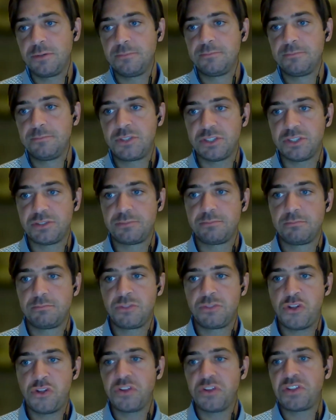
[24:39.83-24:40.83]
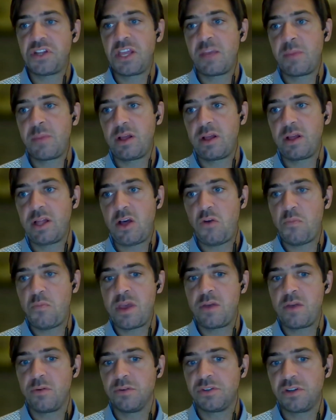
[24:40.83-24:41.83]
So just shoot us an email,
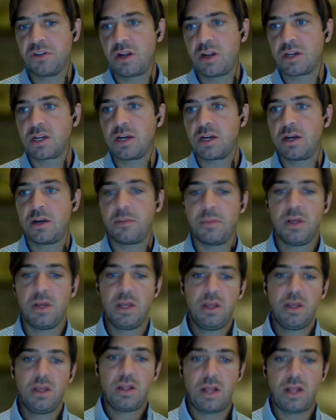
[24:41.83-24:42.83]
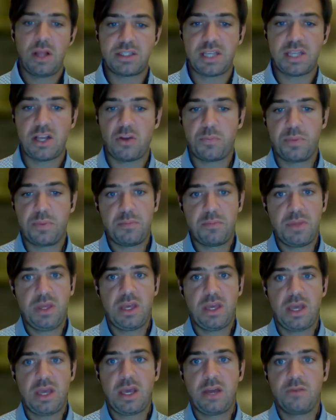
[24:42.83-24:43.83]
helpme@rooster.com. That's
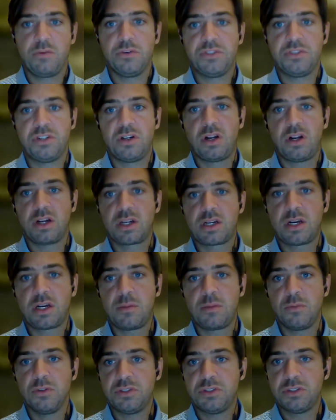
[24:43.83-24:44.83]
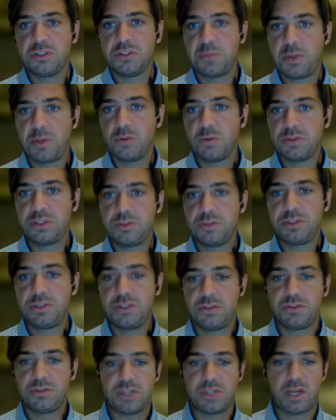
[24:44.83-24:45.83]
helpme@rooster.com. Rooster spelled with 2
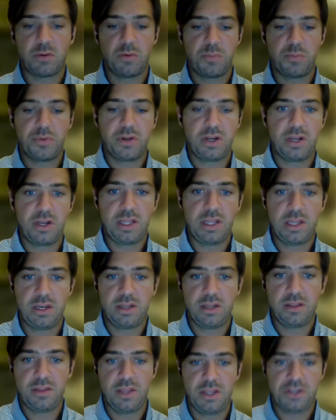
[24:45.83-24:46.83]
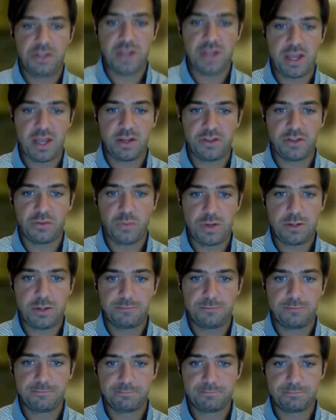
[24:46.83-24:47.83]
U's. I will put it in the chat as
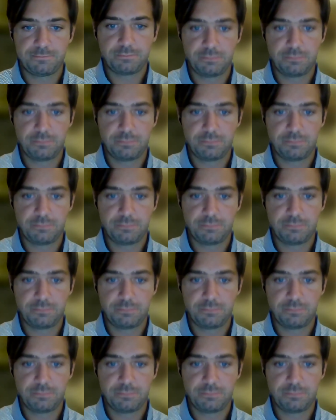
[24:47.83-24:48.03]
well.